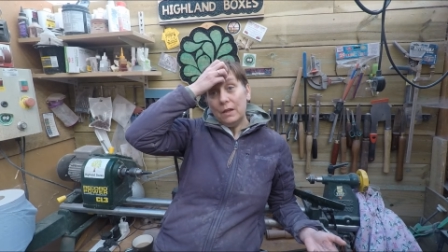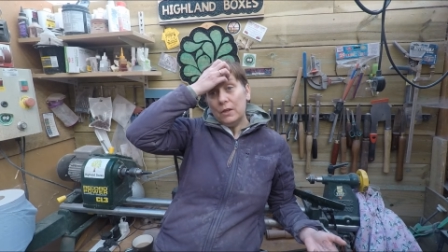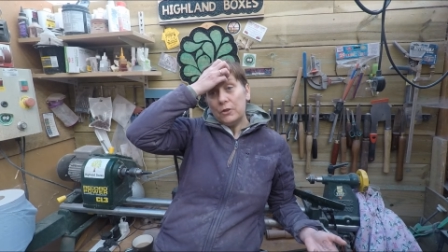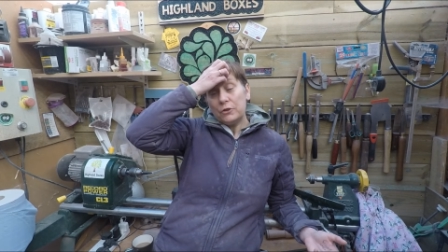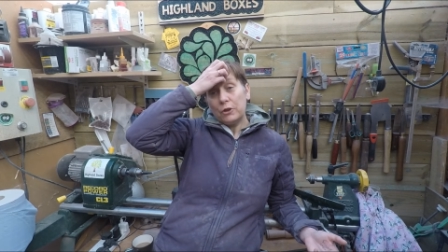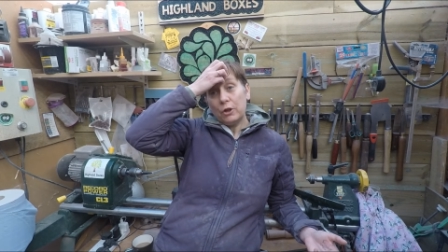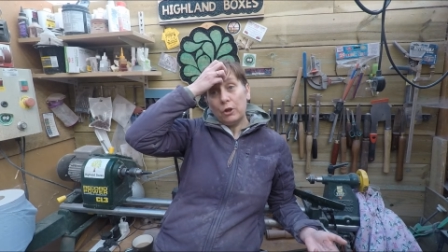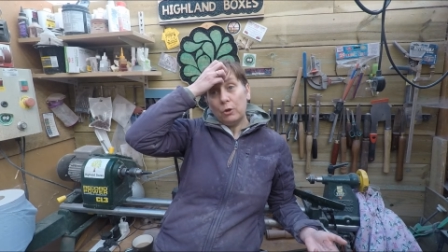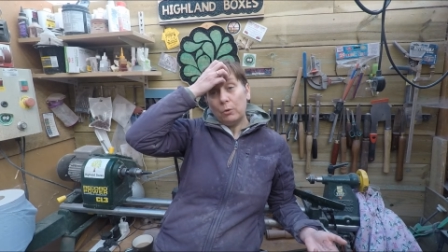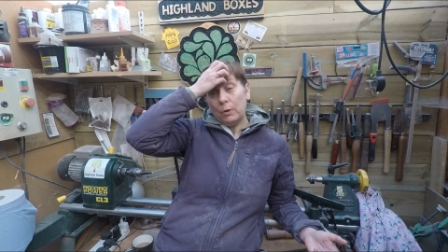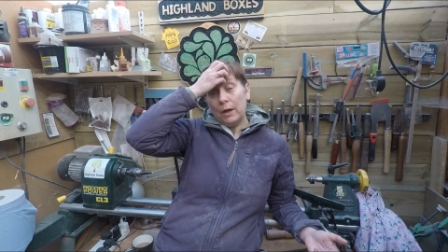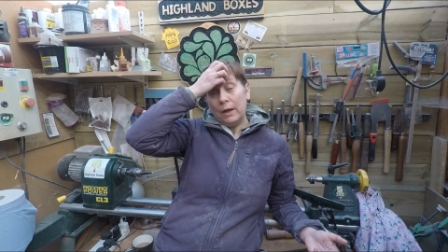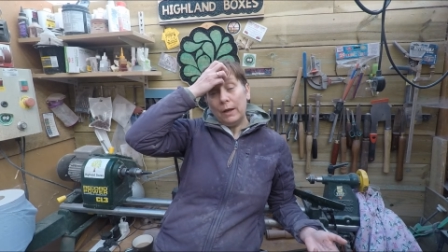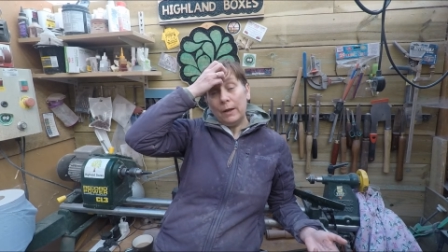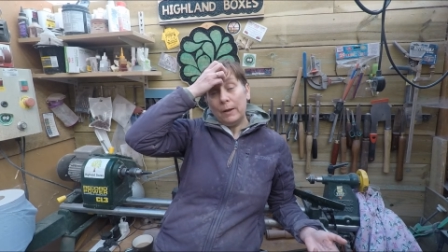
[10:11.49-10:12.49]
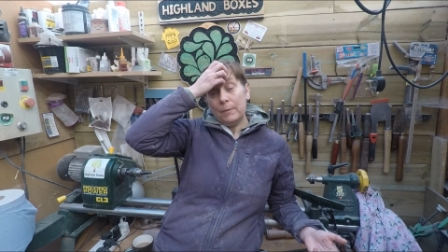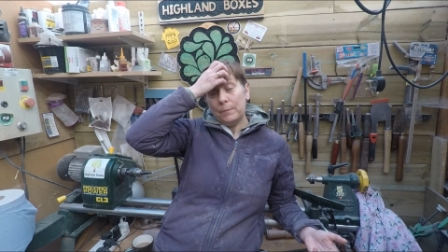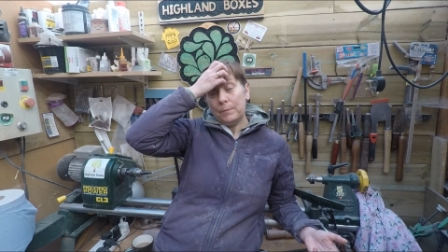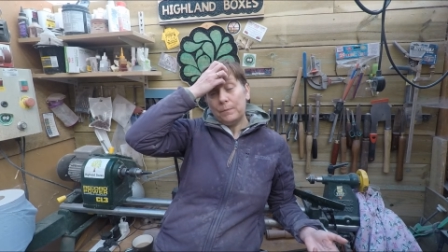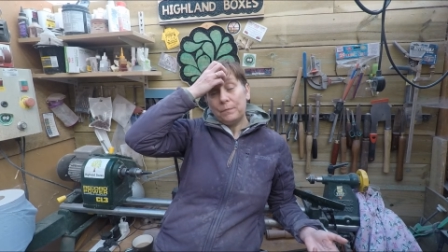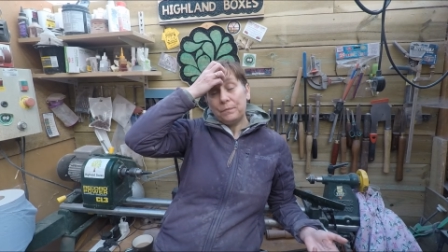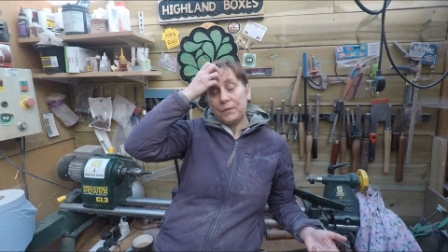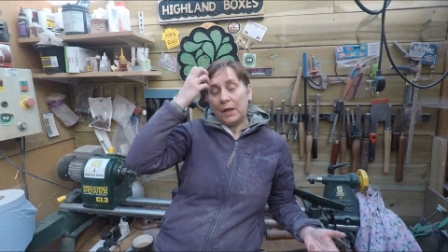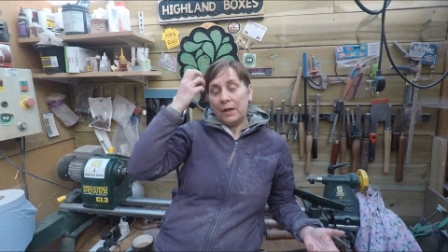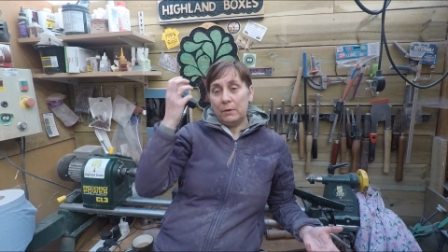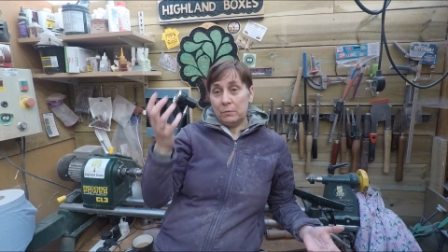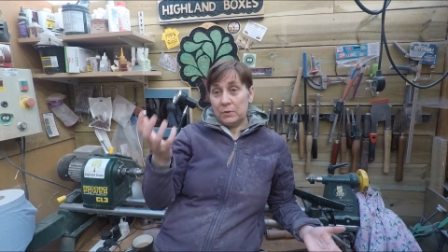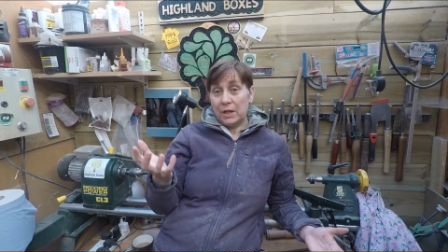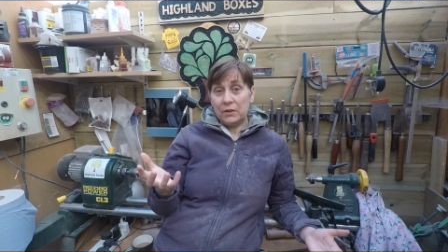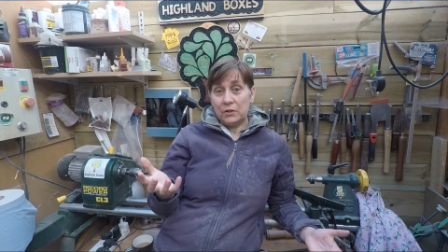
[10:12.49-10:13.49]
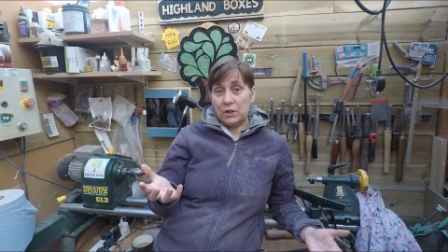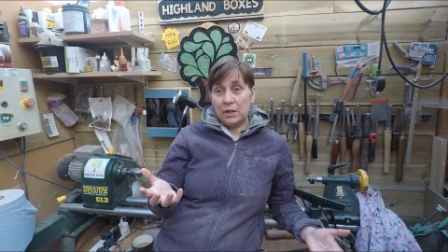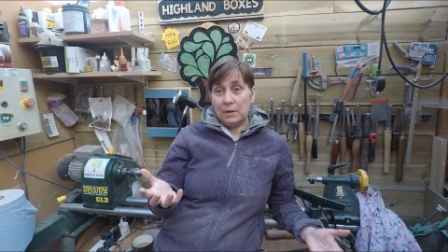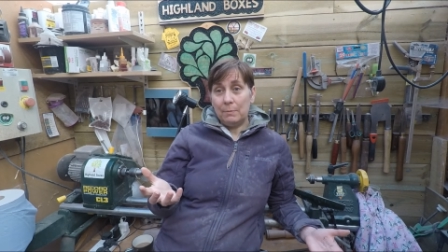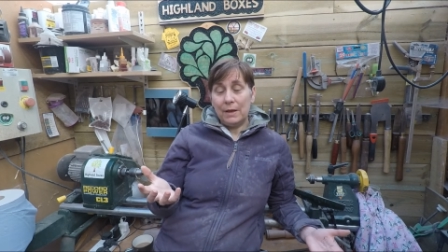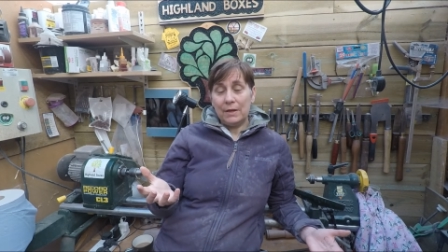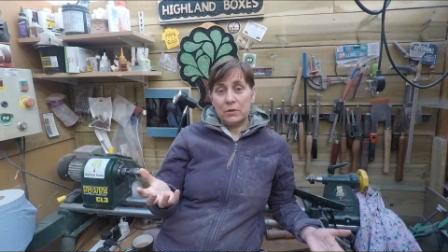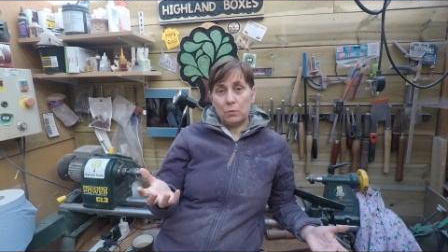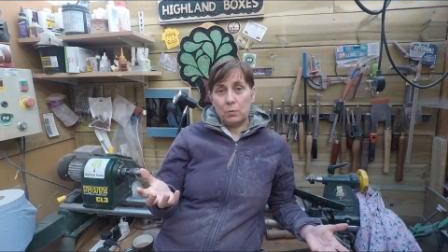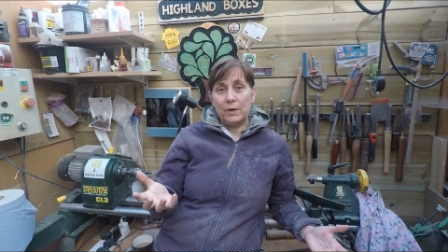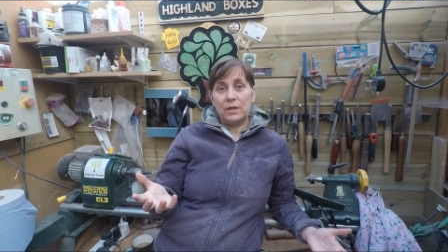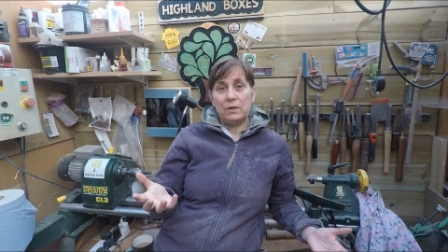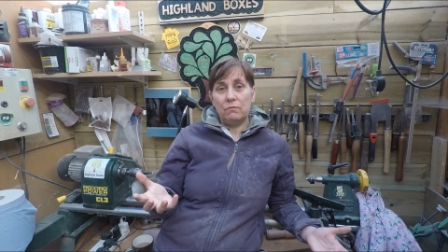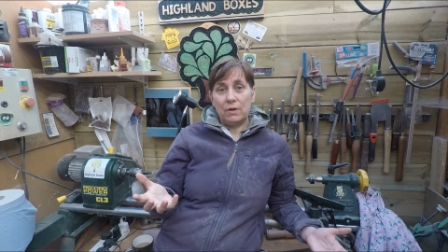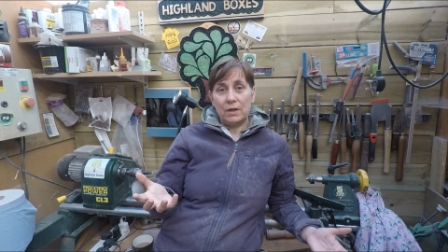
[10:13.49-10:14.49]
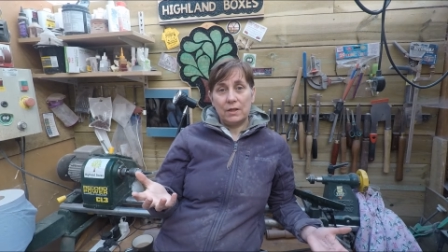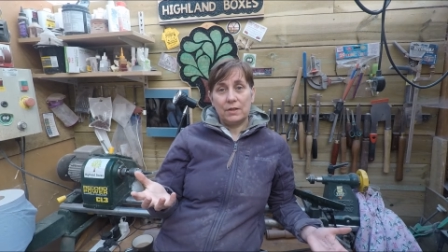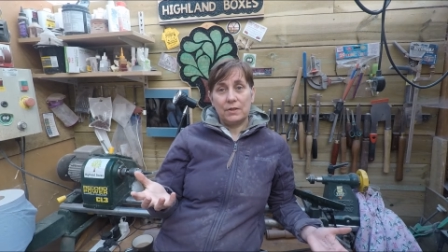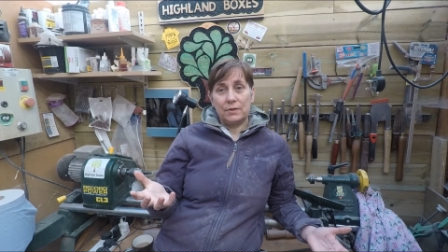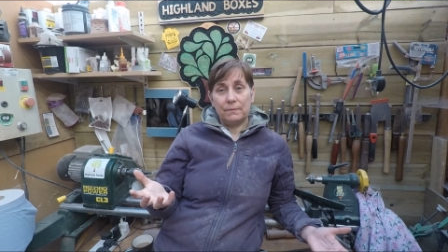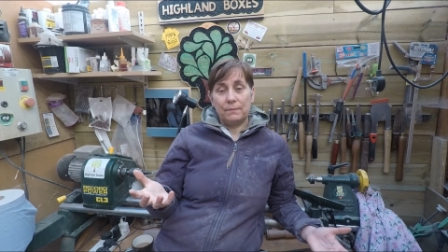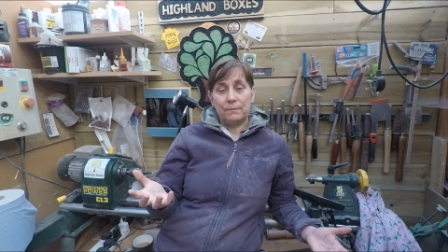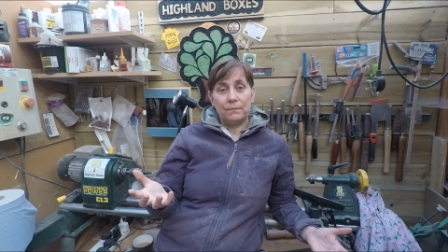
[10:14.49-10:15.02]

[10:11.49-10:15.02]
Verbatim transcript: So and it was actually men's wedding rings